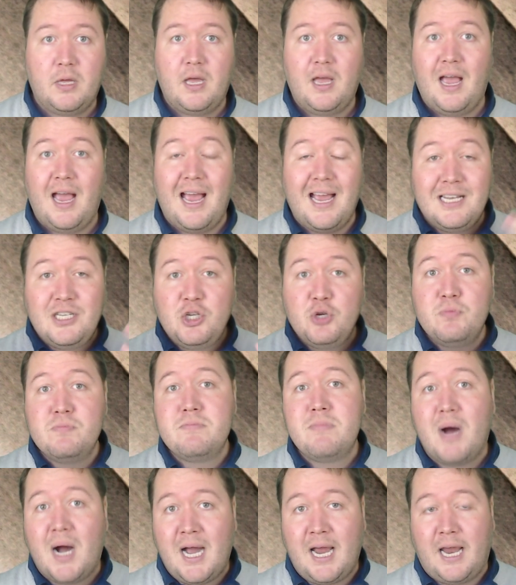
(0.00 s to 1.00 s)
And you
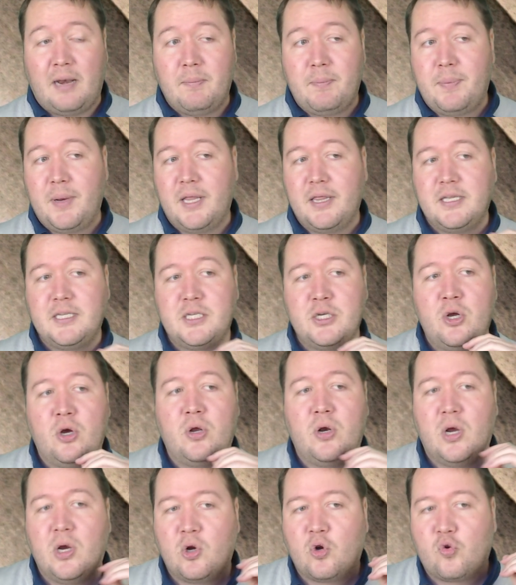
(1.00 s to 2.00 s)
might, but there's
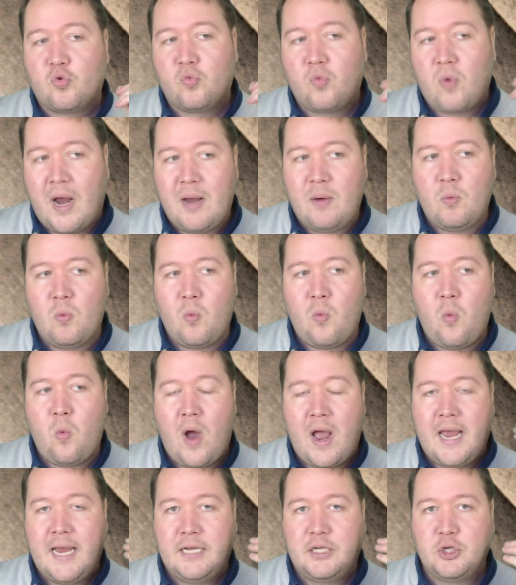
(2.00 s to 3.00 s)
not a great
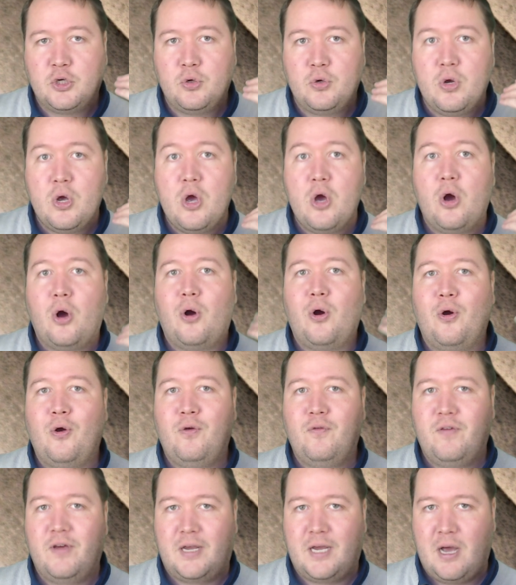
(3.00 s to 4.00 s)
way to
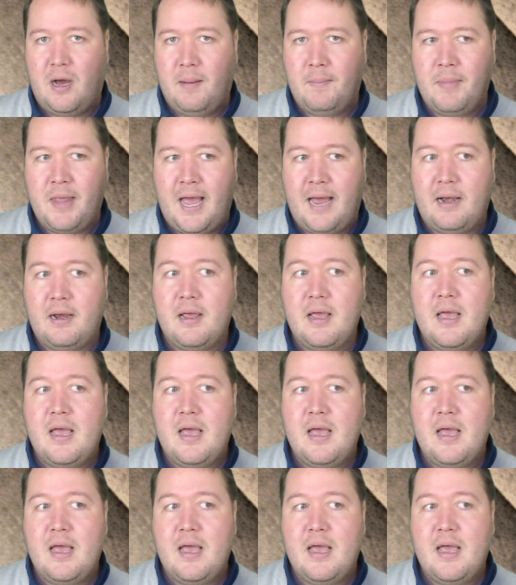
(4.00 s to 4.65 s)
overcome that.